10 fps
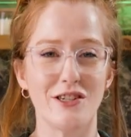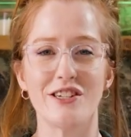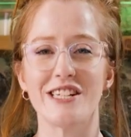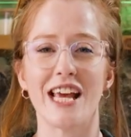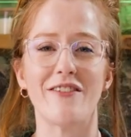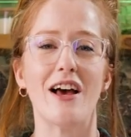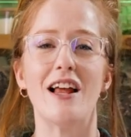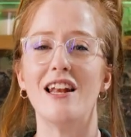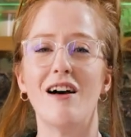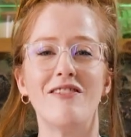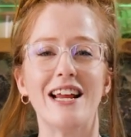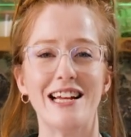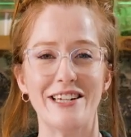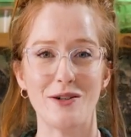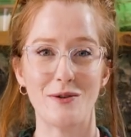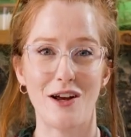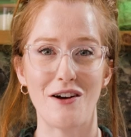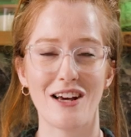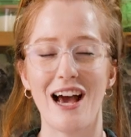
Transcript: just to give it a lovely little look,